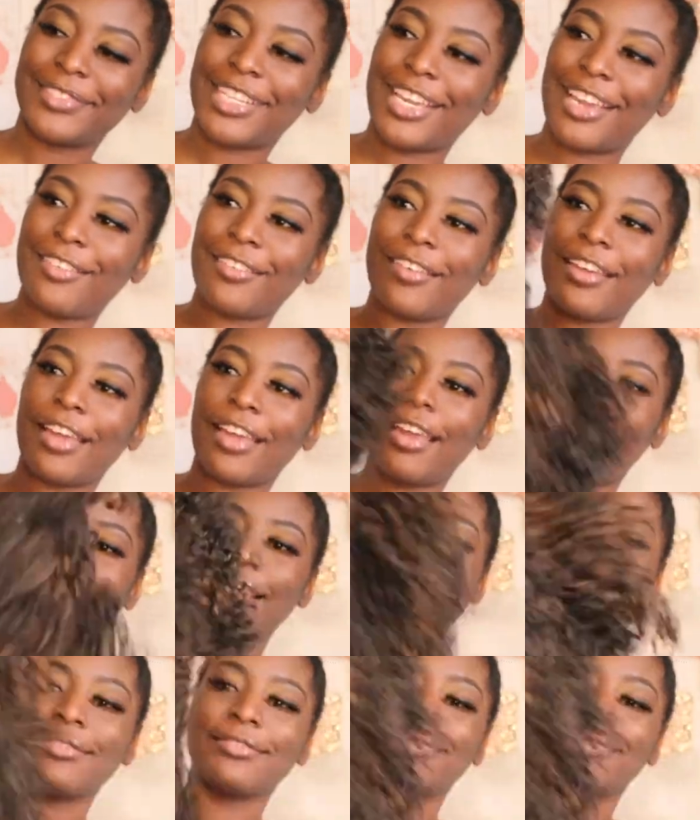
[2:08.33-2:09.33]
Okay,
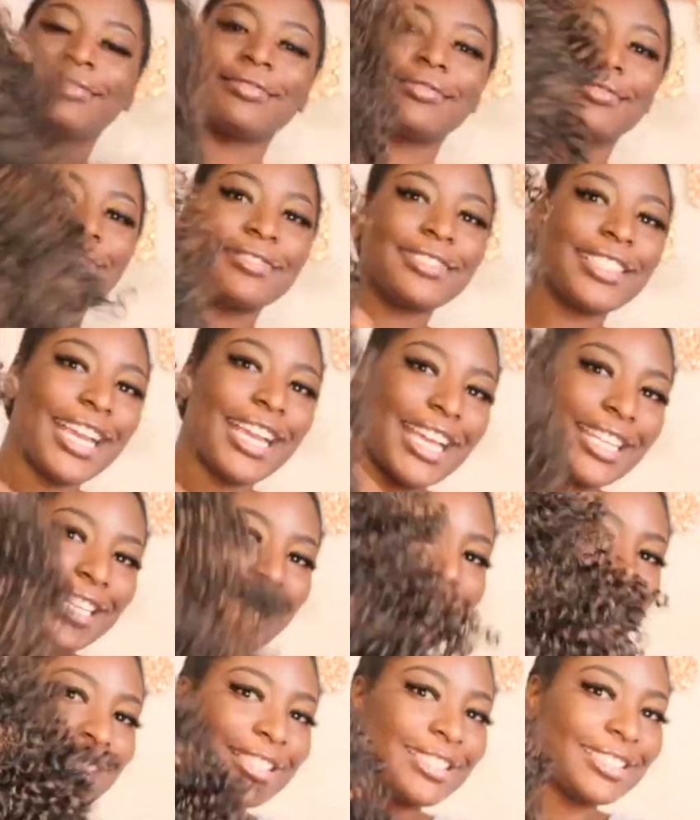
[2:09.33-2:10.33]
I
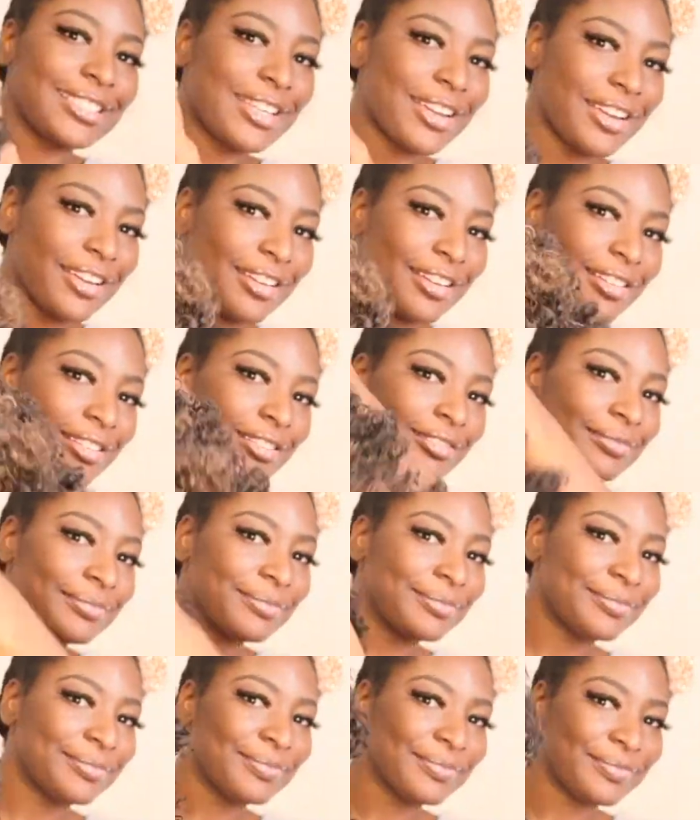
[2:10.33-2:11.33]
like this curl.
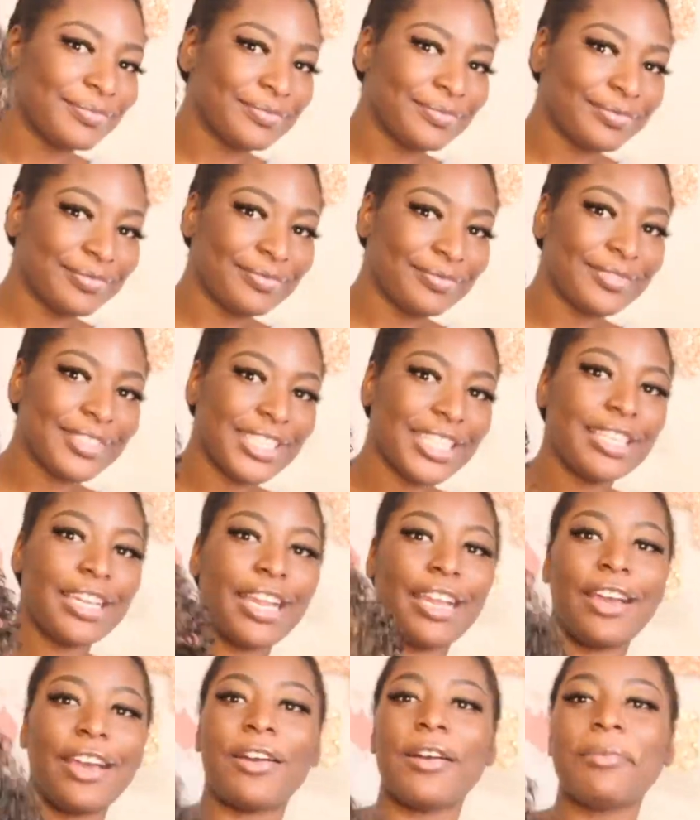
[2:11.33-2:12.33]

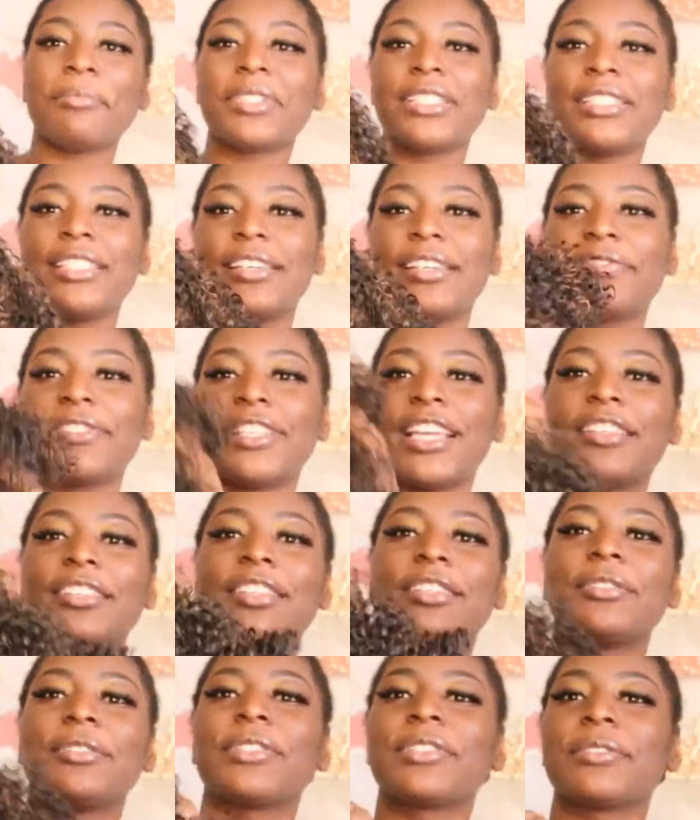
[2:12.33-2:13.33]
I'm gonna definitely have to
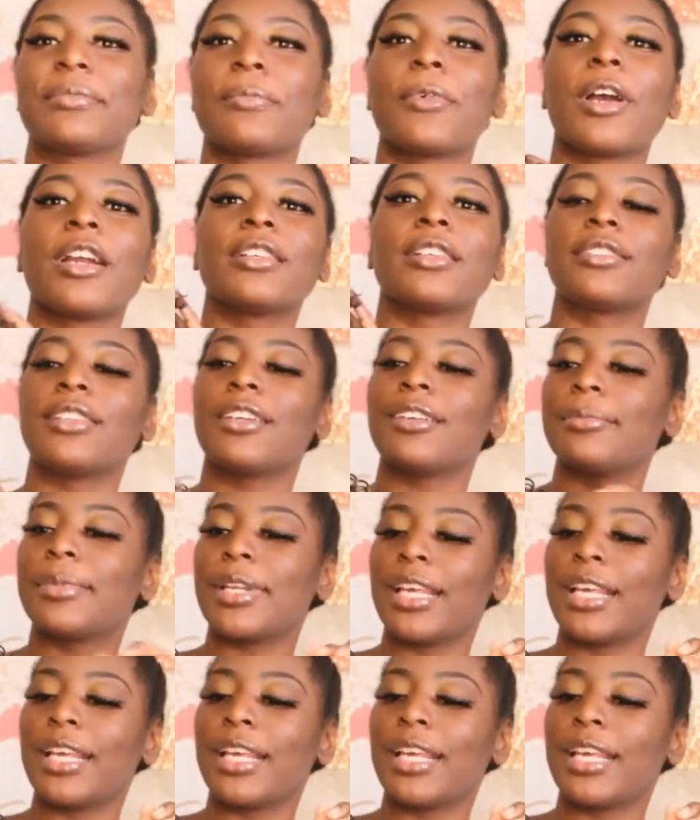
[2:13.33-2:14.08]
do some work though, but